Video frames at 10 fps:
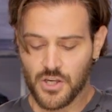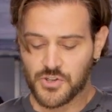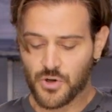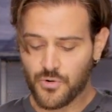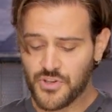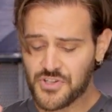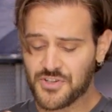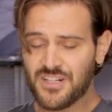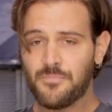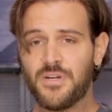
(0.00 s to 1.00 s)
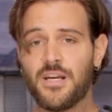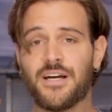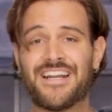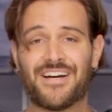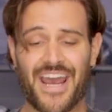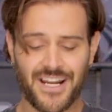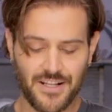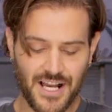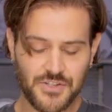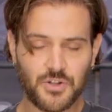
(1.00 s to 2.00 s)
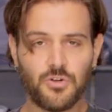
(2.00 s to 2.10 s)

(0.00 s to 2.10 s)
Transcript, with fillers: So this is going to be an anodized